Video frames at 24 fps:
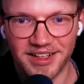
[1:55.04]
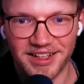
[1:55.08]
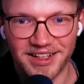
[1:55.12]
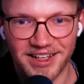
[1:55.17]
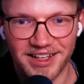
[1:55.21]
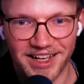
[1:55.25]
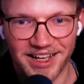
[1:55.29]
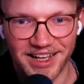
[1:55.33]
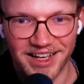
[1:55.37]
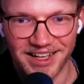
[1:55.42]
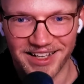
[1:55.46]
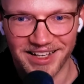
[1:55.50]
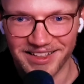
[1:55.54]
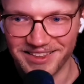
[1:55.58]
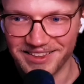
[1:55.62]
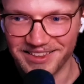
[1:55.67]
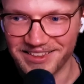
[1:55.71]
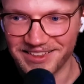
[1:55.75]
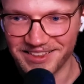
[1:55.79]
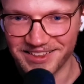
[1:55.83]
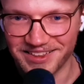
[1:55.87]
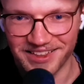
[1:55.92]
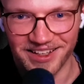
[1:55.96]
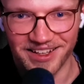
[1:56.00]
And
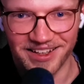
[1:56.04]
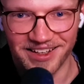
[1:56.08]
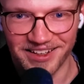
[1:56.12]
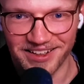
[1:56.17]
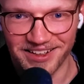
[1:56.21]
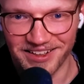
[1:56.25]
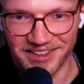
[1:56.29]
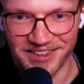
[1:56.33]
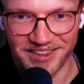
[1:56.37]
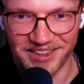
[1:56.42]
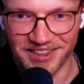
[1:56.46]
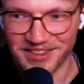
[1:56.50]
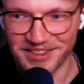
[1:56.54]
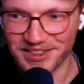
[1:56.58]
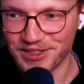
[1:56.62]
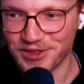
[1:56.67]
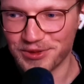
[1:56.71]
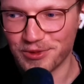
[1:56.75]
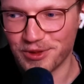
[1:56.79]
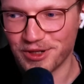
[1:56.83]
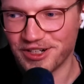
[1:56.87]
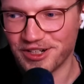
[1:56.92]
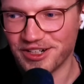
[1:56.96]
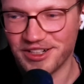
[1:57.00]
this is
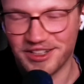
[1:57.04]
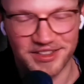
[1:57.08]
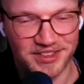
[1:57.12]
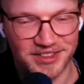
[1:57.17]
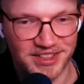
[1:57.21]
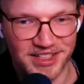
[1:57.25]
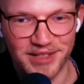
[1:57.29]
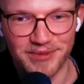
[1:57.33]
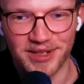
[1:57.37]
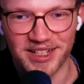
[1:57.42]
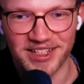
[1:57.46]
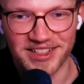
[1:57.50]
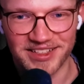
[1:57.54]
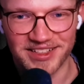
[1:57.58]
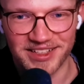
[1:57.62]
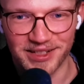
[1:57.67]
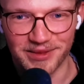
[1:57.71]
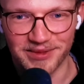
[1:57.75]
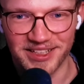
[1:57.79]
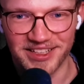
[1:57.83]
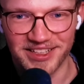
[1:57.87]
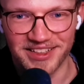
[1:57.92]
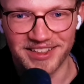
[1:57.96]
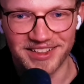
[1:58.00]
where schemas
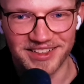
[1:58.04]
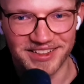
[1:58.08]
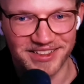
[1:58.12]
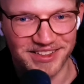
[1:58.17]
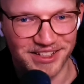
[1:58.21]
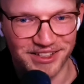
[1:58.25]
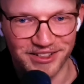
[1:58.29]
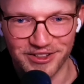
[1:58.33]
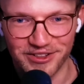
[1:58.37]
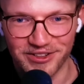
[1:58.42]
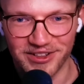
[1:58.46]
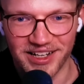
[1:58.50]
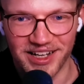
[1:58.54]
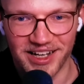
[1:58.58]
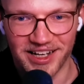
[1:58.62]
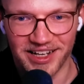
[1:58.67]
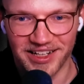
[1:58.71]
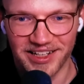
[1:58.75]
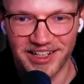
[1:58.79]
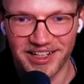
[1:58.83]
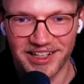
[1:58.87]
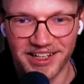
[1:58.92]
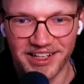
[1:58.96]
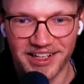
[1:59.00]
come in. So
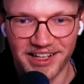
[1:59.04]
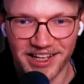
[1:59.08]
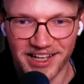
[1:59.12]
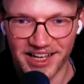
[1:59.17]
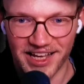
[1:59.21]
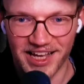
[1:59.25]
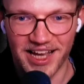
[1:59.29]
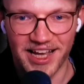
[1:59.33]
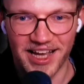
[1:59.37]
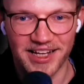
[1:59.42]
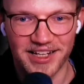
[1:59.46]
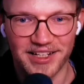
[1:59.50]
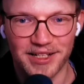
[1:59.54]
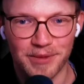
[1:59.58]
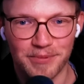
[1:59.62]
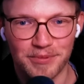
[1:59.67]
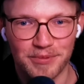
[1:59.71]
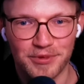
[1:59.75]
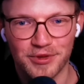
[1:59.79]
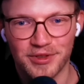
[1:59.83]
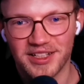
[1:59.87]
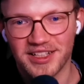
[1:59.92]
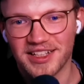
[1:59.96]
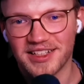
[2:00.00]
I ended up
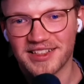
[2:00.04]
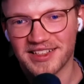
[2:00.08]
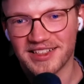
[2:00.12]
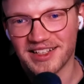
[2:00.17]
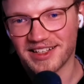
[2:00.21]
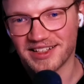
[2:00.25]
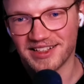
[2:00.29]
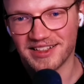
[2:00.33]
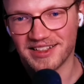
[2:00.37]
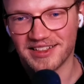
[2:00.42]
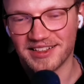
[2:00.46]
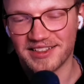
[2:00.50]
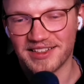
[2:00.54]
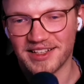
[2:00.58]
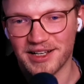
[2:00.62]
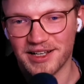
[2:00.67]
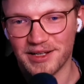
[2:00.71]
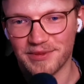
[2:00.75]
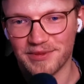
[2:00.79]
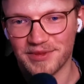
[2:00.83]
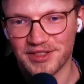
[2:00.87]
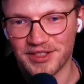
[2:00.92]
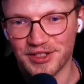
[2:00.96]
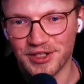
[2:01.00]
doing exactly the
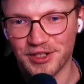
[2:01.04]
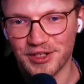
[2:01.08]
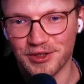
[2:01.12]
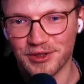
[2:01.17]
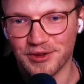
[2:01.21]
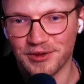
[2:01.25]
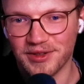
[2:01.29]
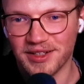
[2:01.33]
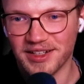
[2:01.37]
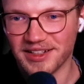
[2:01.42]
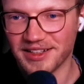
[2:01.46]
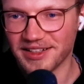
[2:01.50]
same as you.